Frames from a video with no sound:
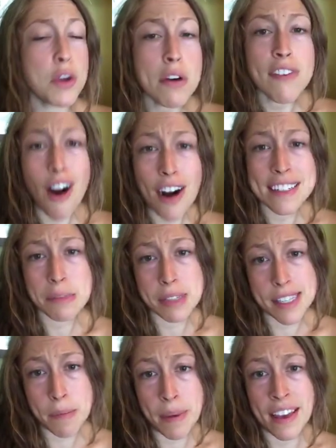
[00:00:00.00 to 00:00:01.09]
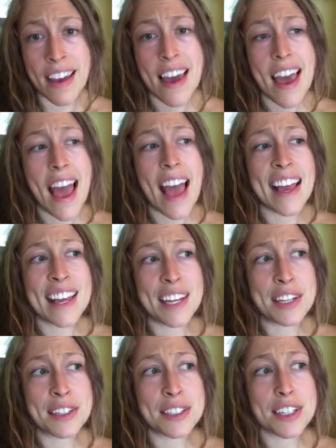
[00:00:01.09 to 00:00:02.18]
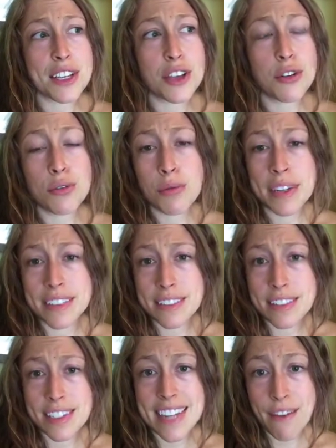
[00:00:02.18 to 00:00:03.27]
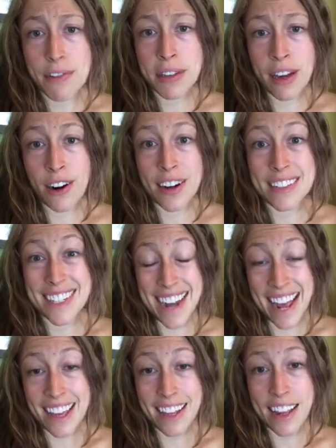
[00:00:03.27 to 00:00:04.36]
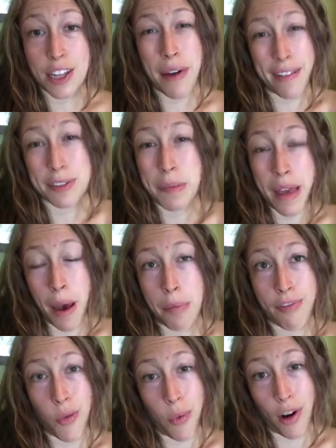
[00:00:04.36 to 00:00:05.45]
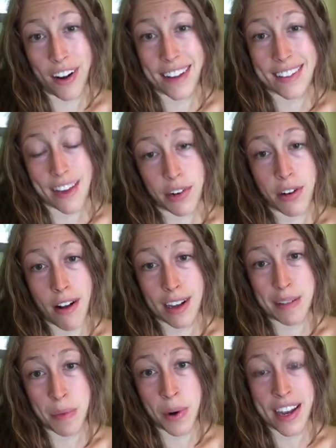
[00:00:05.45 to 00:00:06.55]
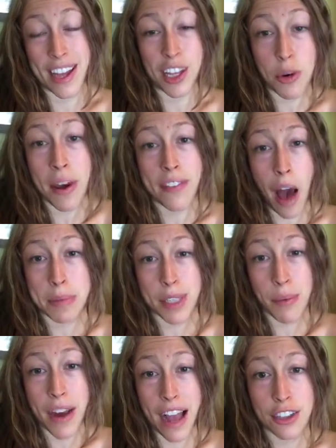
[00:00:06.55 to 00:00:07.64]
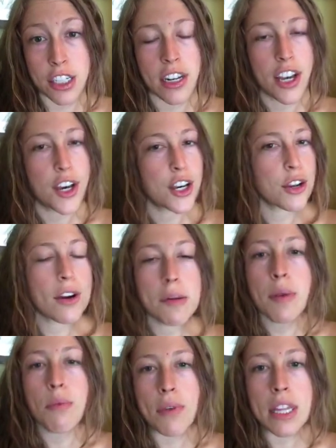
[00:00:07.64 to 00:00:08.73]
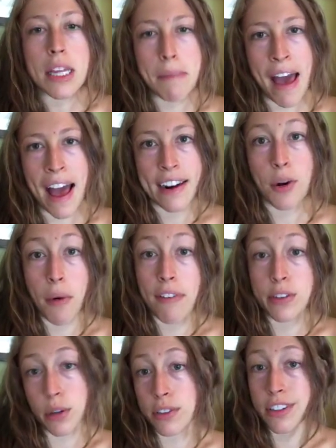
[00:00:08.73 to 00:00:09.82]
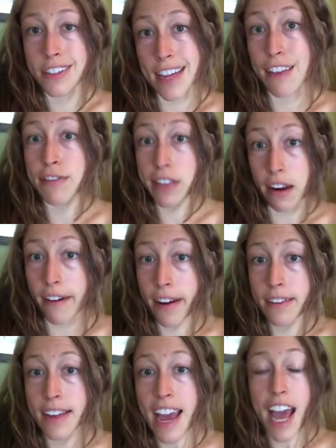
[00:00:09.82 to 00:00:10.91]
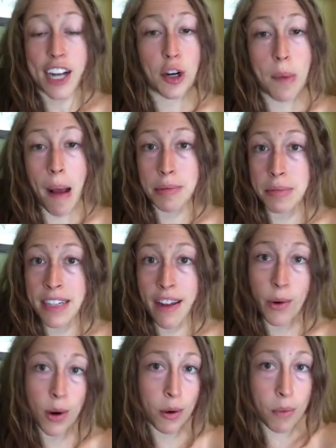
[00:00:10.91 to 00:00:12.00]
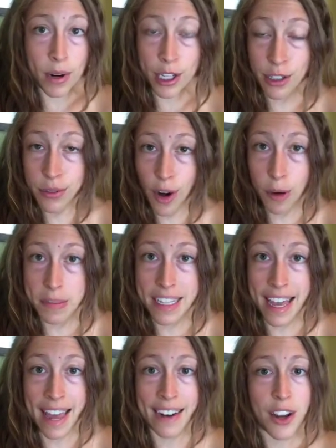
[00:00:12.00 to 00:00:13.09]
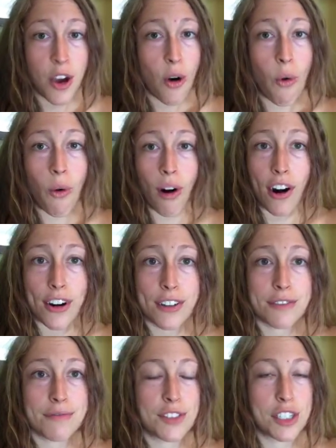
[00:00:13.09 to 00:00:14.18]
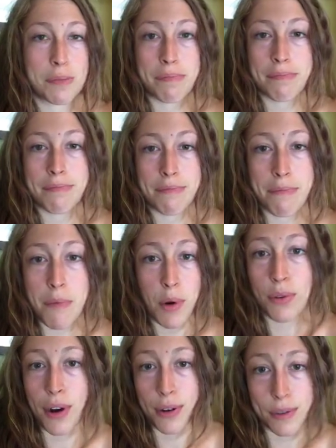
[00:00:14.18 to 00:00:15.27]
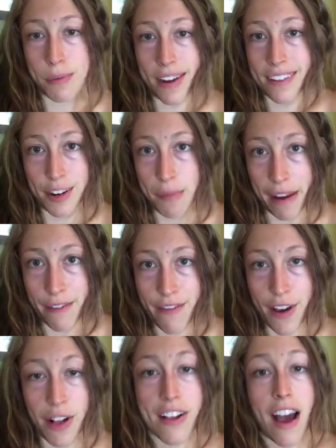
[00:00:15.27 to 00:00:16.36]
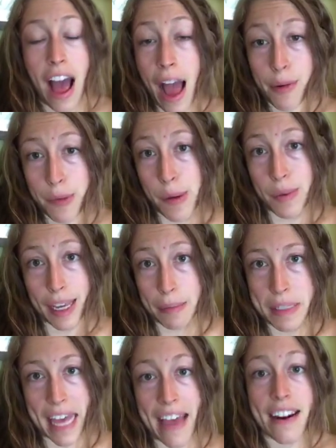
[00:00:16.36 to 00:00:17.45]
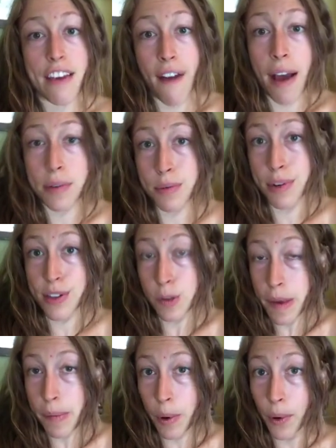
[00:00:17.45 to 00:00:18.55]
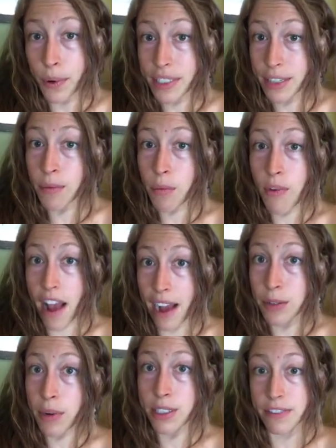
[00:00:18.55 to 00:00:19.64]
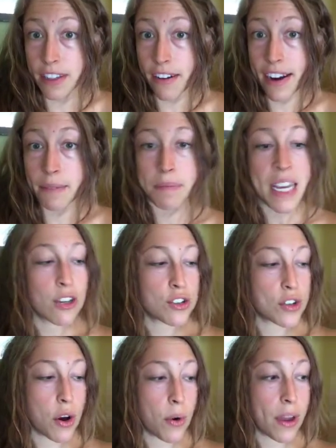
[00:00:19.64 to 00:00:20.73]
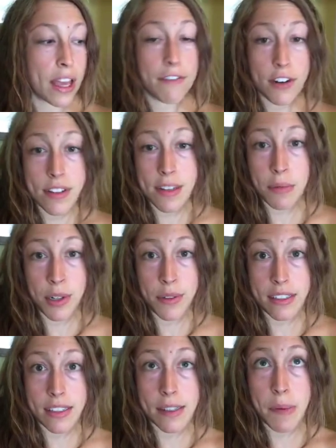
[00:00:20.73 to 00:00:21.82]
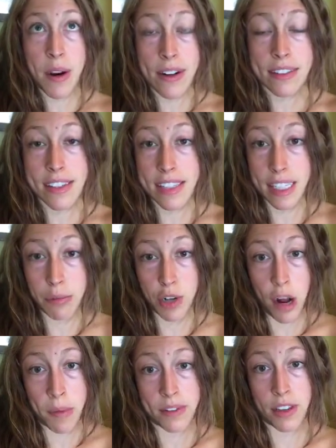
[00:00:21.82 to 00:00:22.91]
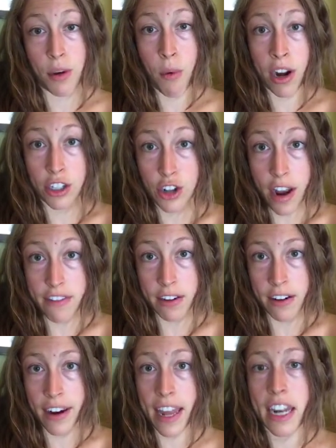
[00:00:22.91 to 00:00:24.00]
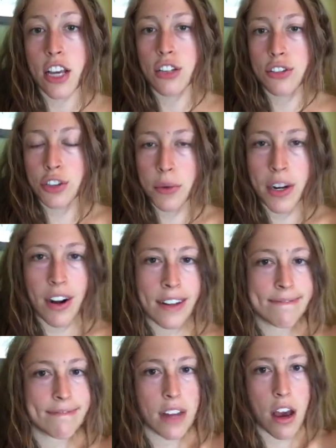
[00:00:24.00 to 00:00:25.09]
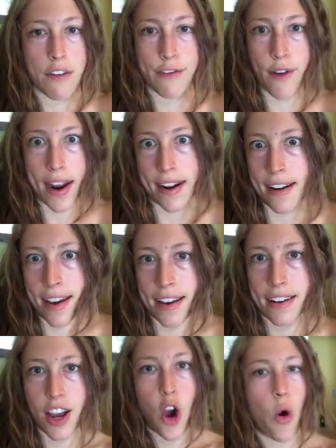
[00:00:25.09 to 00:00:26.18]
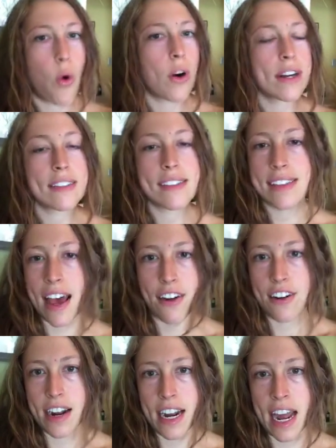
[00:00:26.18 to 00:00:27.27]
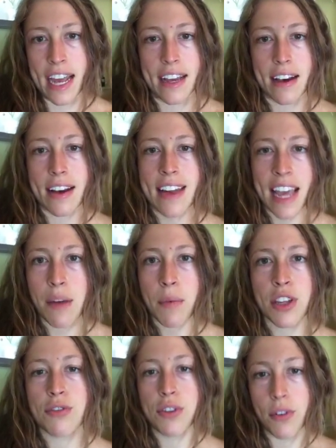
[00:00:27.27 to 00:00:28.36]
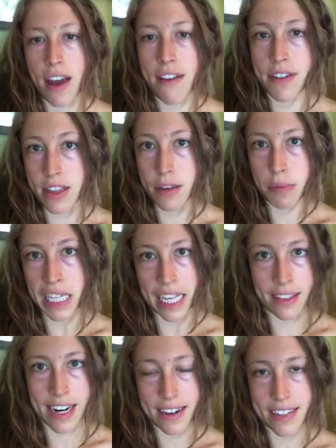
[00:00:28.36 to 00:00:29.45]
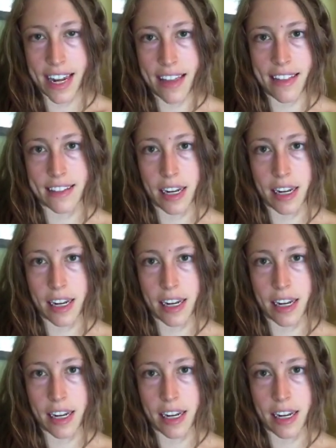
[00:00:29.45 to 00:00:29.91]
If you have a hard time sleeping and you went to take valerian tonight and you have to be up for work at 7 o'clock in the morning and you had the opposite reaction, you're going to be really mad at whoever told you to take valerian. And you're probably never going to want to use herbs again, or just who knows what you might feel. I would be really upset if I was one of those people who didn't react well to valerian. So if you're someone who experiences sleep troubles and you want to try valerian, do it on a Friday night or a Saturday night, a night when you don't have anything planned the next